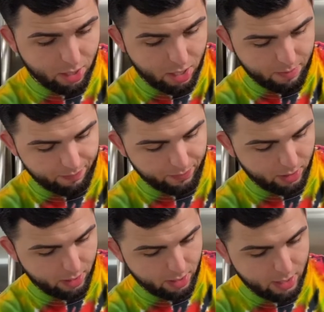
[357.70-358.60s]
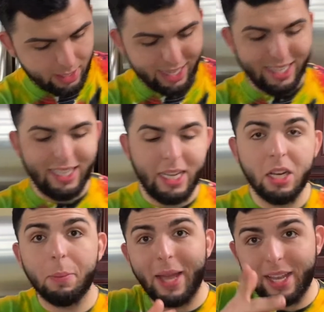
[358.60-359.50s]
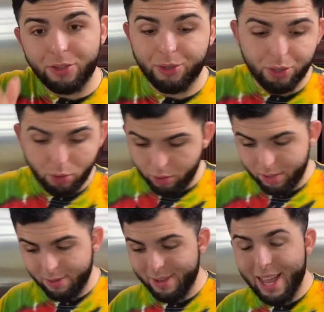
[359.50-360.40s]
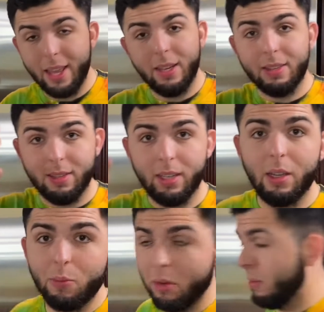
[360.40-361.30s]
up, clean up as you go, because if not, it's gonna get pretty